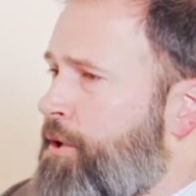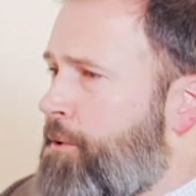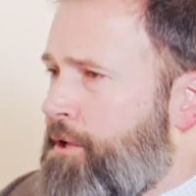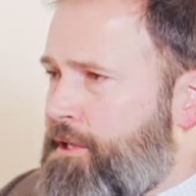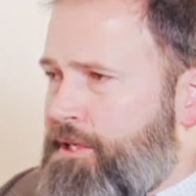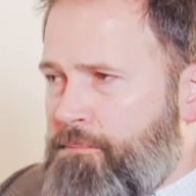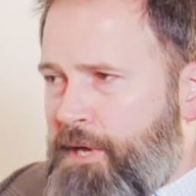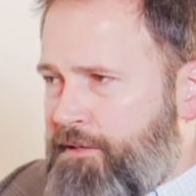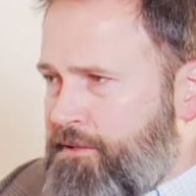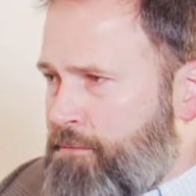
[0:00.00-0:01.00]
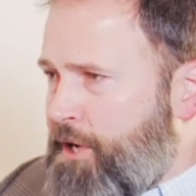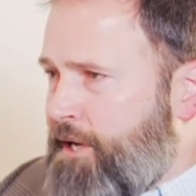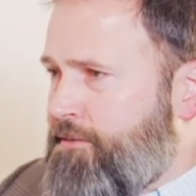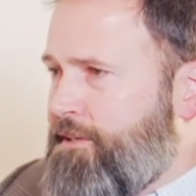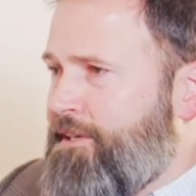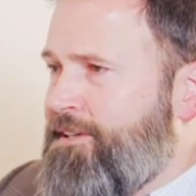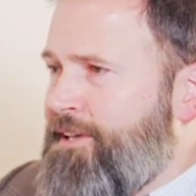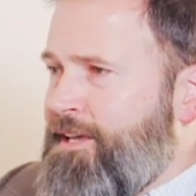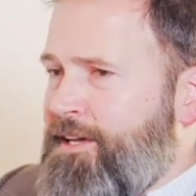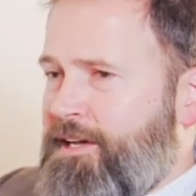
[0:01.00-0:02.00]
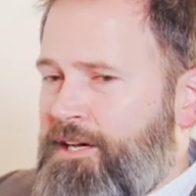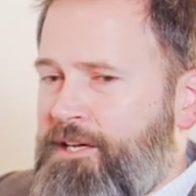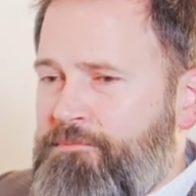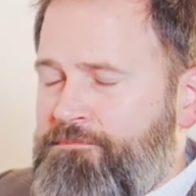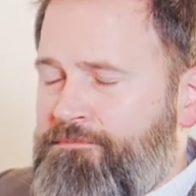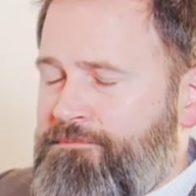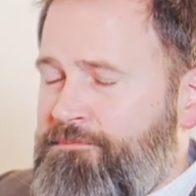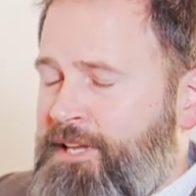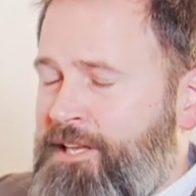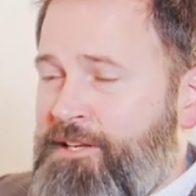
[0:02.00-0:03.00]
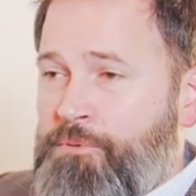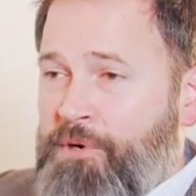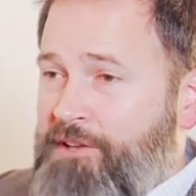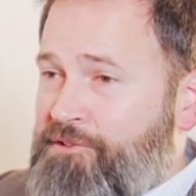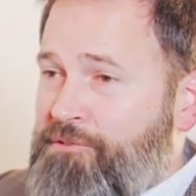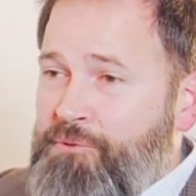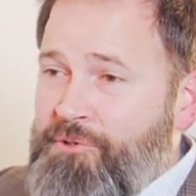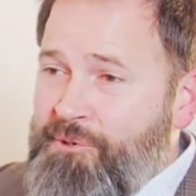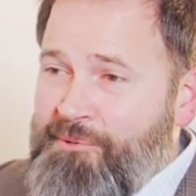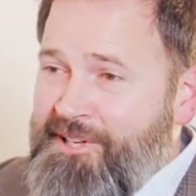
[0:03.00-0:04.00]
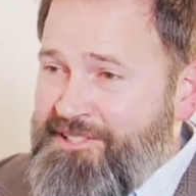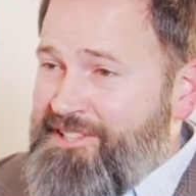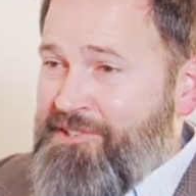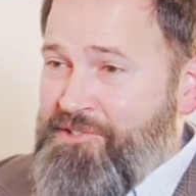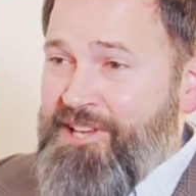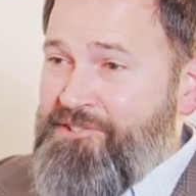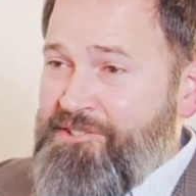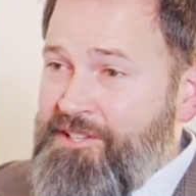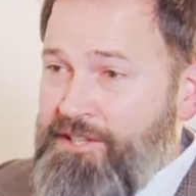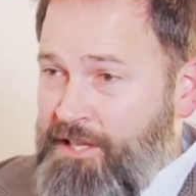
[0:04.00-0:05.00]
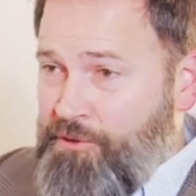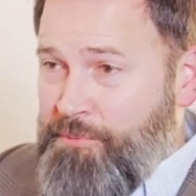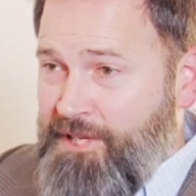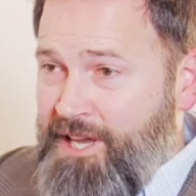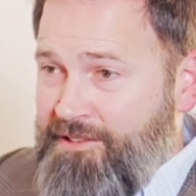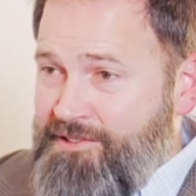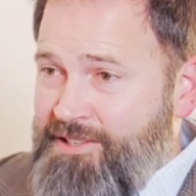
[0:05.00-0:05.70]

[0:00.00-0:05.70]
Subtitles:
I wanted to come back to Nebraska. And in Nebraska, if you want to do urban education, that's OPS.